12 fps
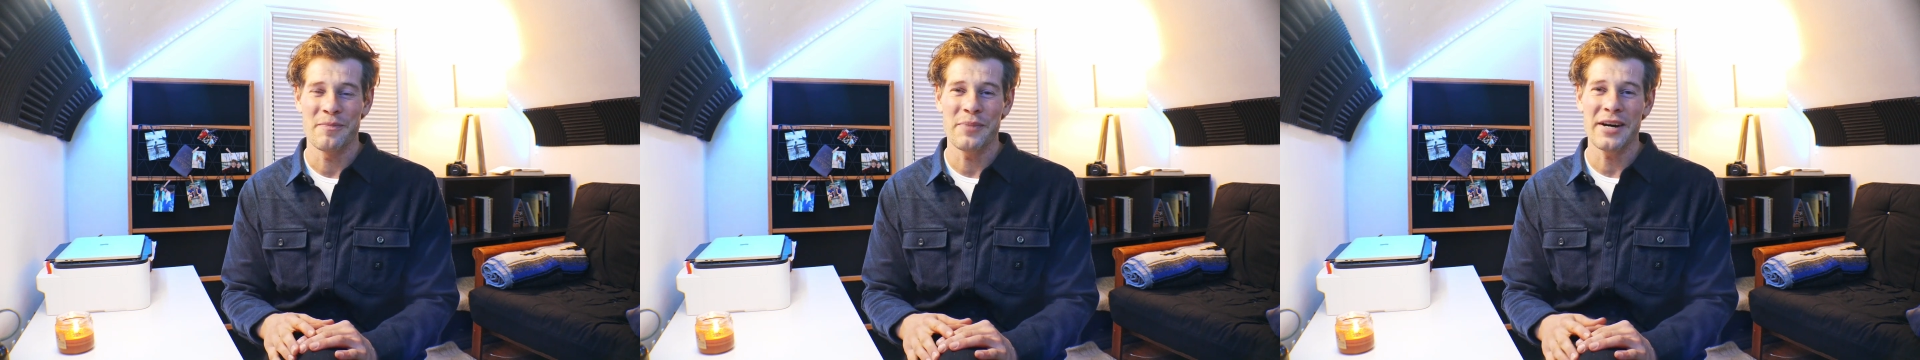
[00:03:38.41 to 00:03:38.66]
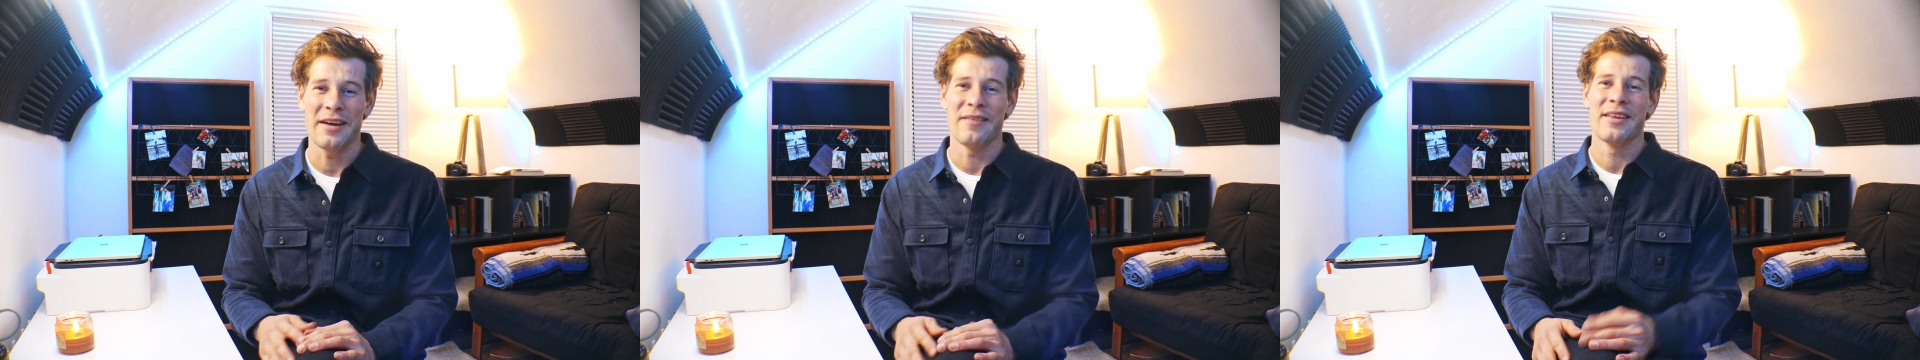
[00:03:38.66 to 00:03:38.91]

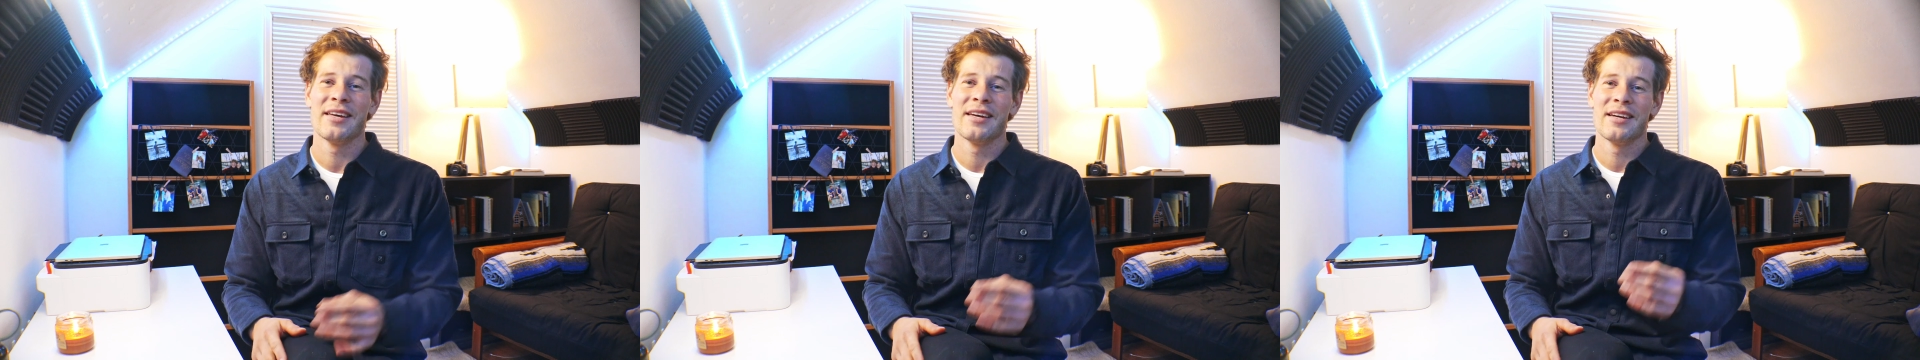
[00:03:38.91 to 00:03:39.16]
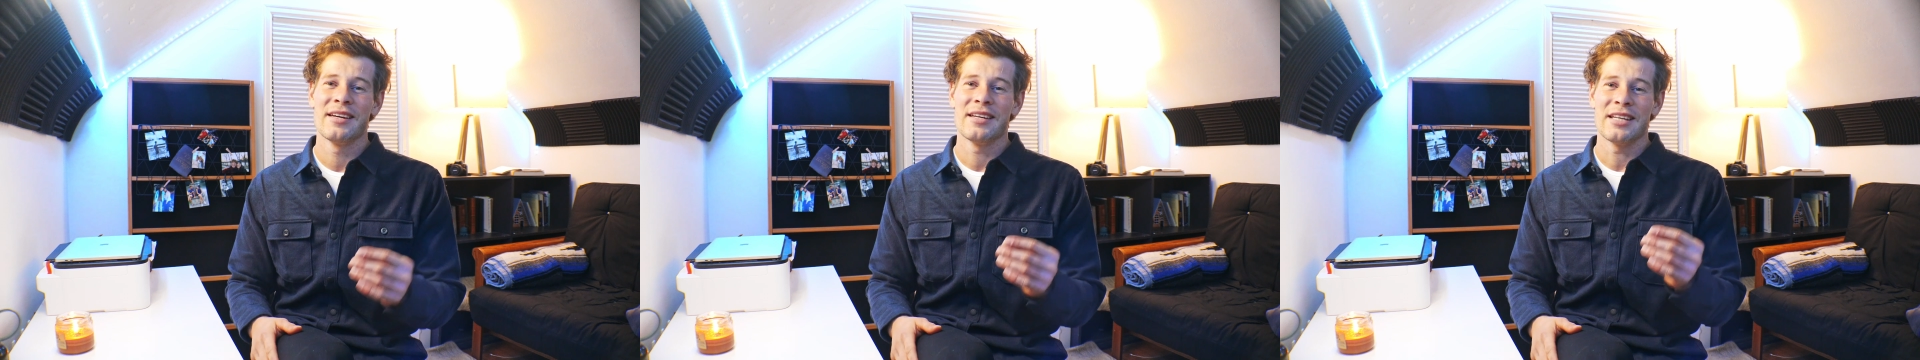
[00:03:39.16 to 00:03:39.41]
But
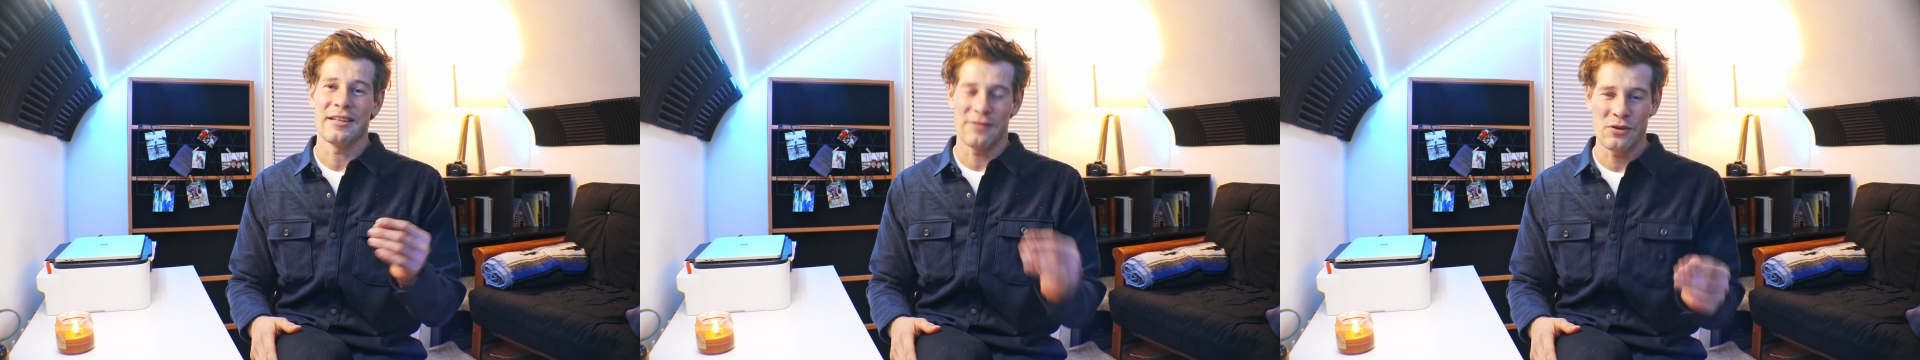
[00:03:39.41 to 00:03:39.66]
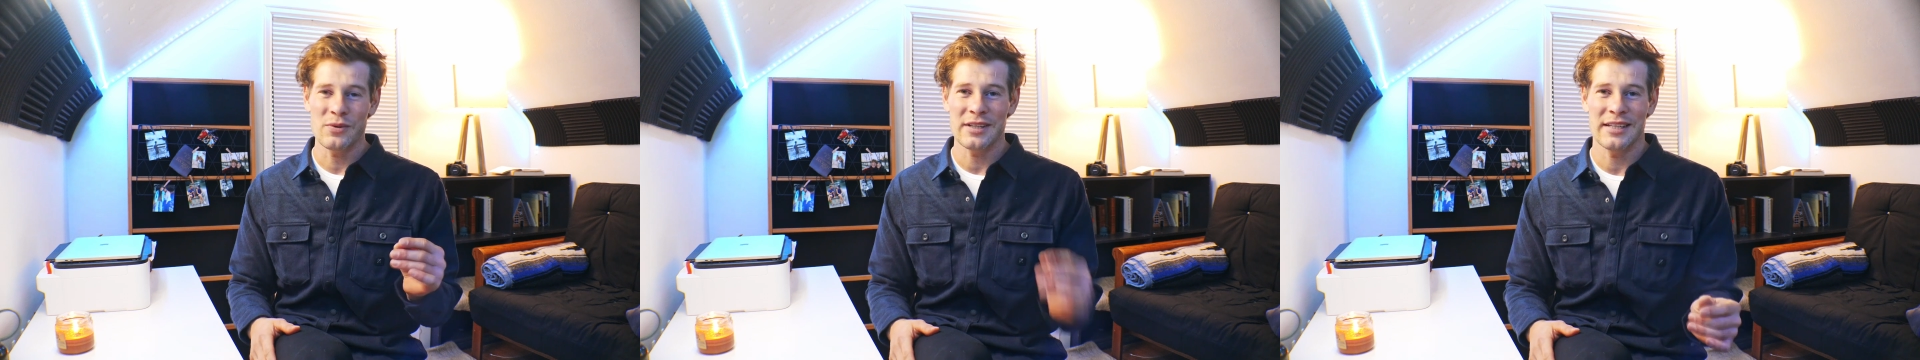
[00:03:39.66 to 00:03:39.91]
if
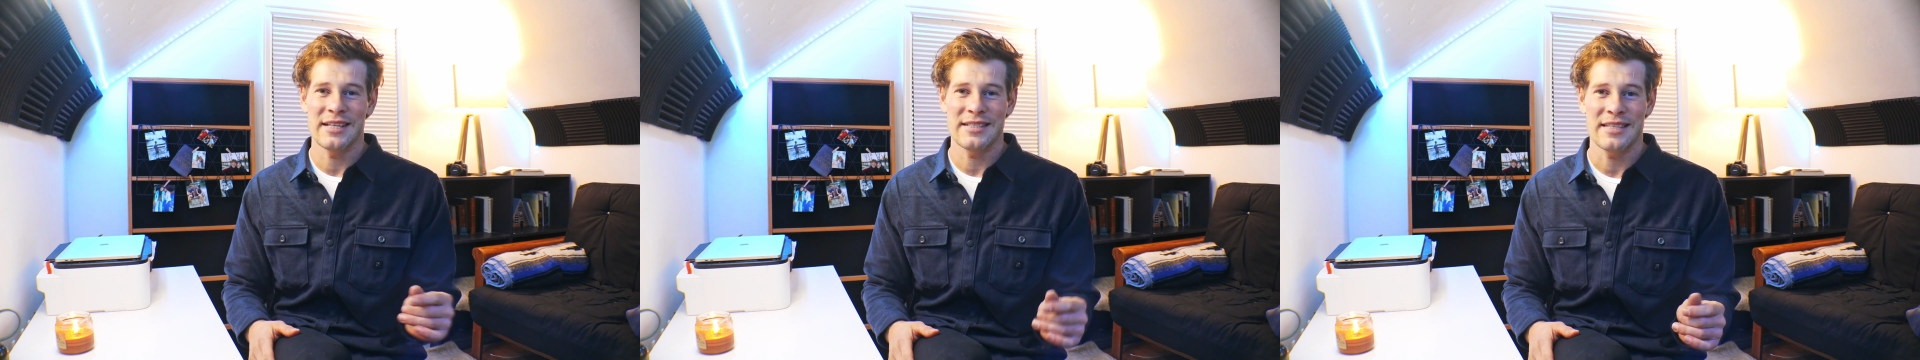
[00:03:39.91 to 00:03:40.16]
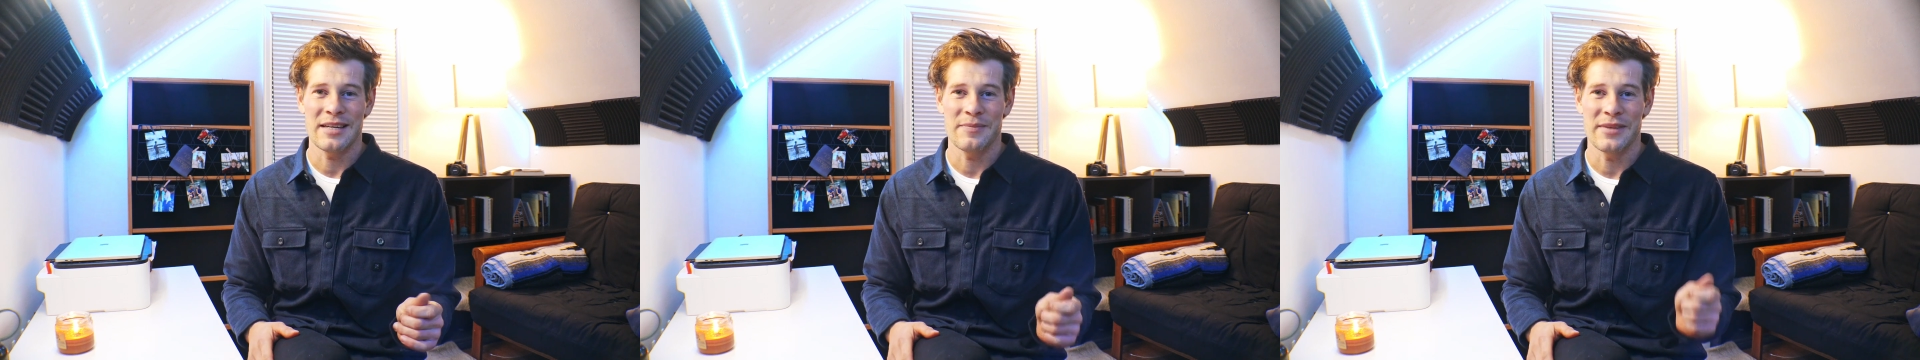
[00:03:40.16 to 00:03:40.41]
you want a
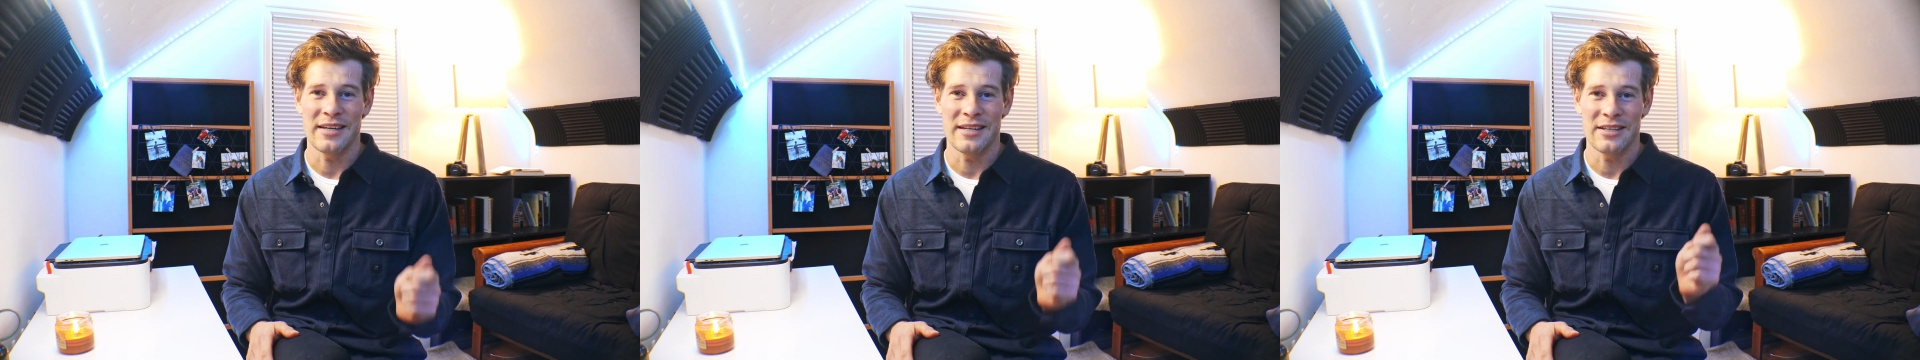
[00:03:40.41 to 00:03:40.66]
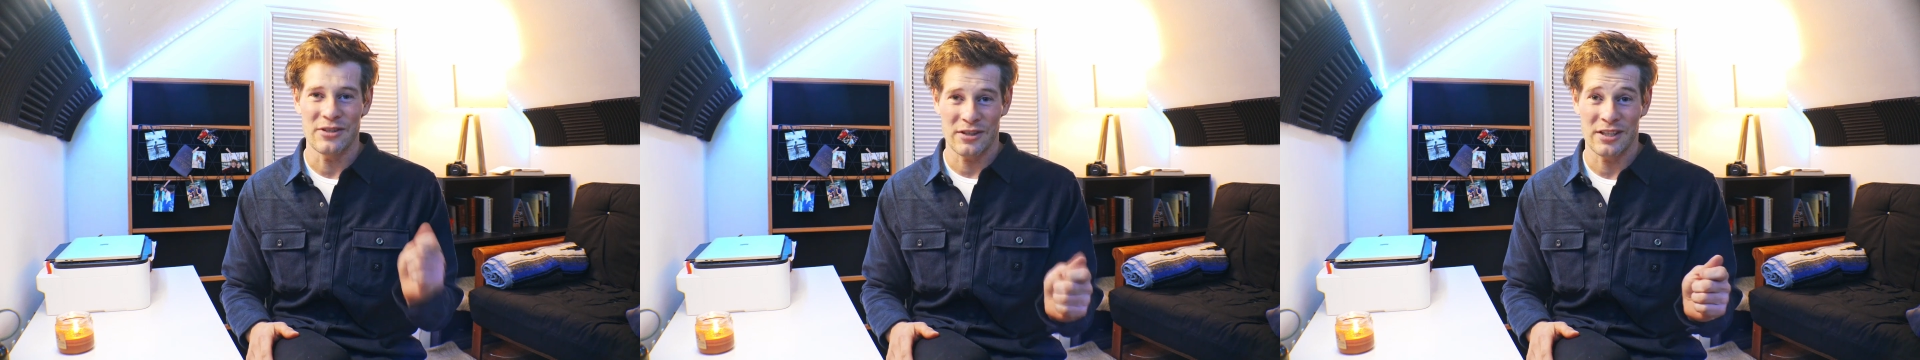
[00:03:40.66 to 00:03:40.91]
landscape
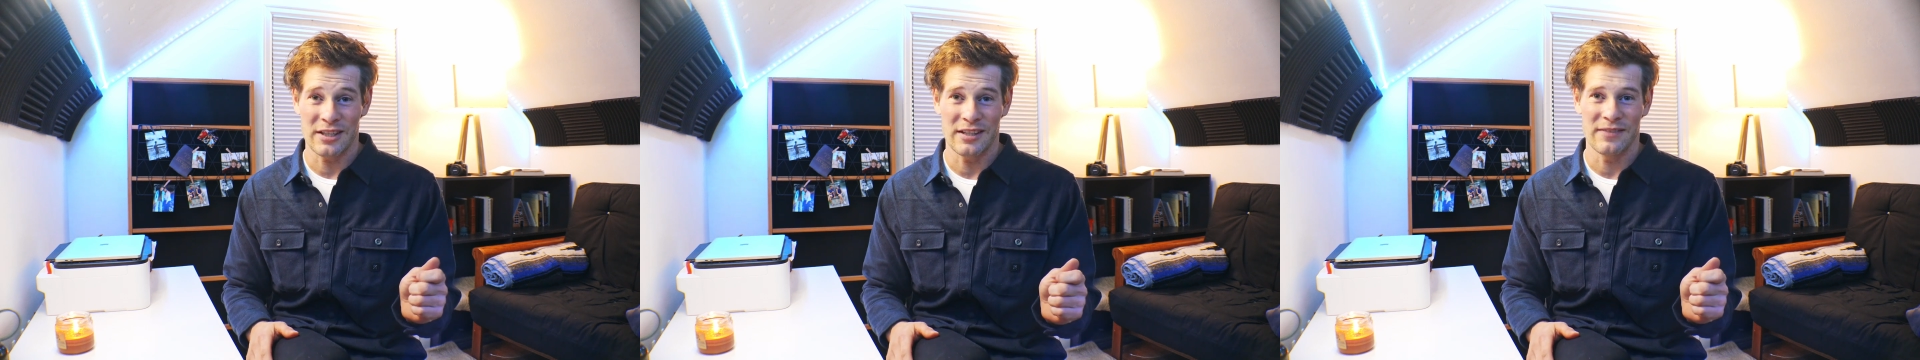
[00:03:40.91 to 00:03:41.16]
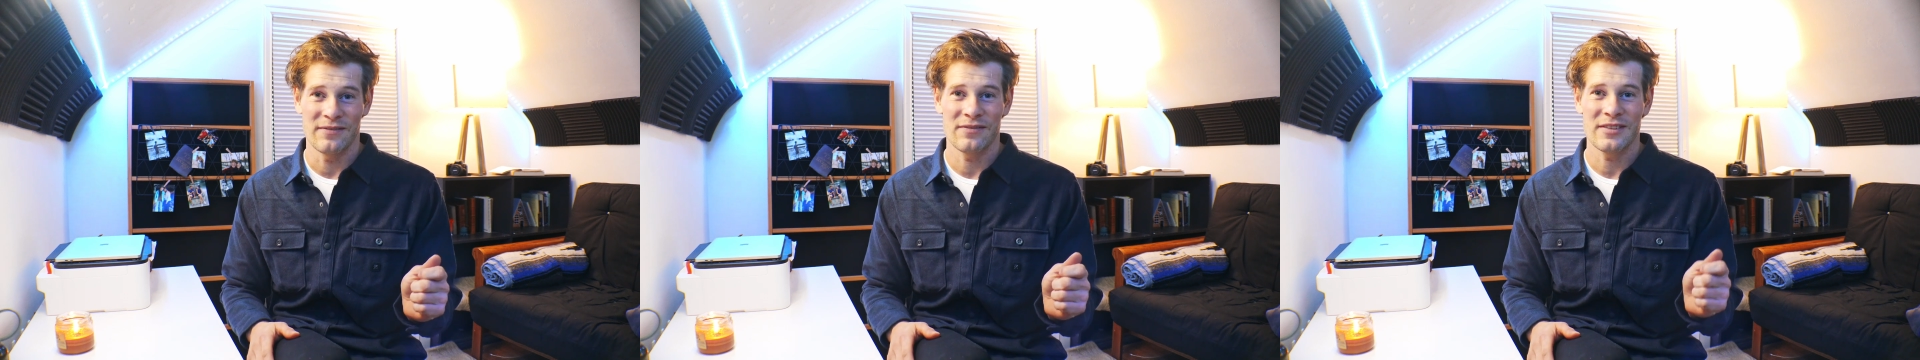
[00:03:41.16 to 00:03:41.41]
that you're going
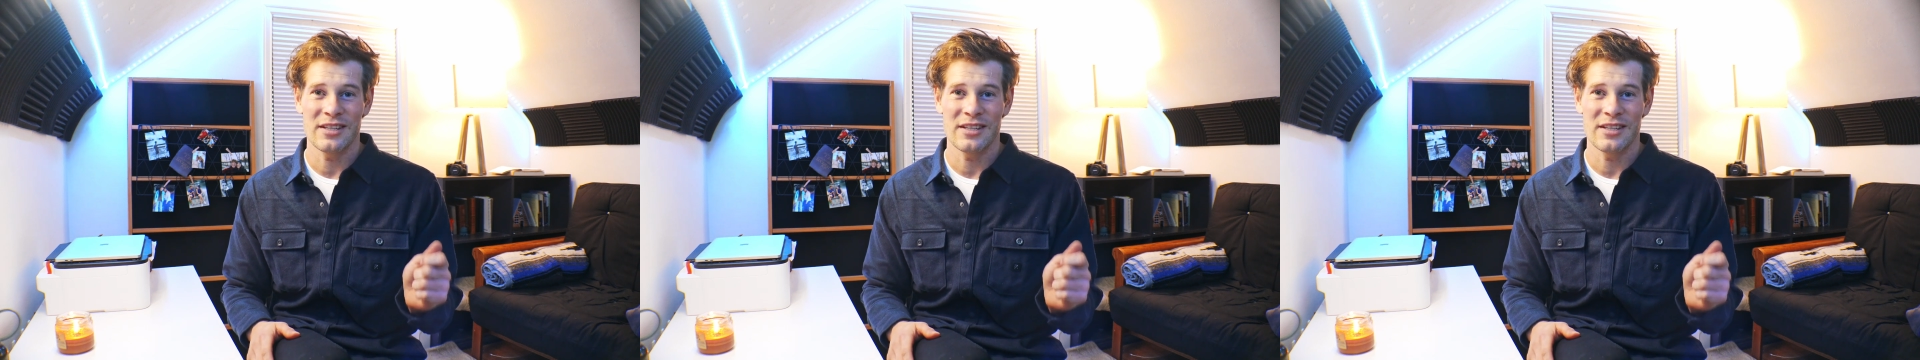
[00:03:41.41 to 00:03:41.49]
to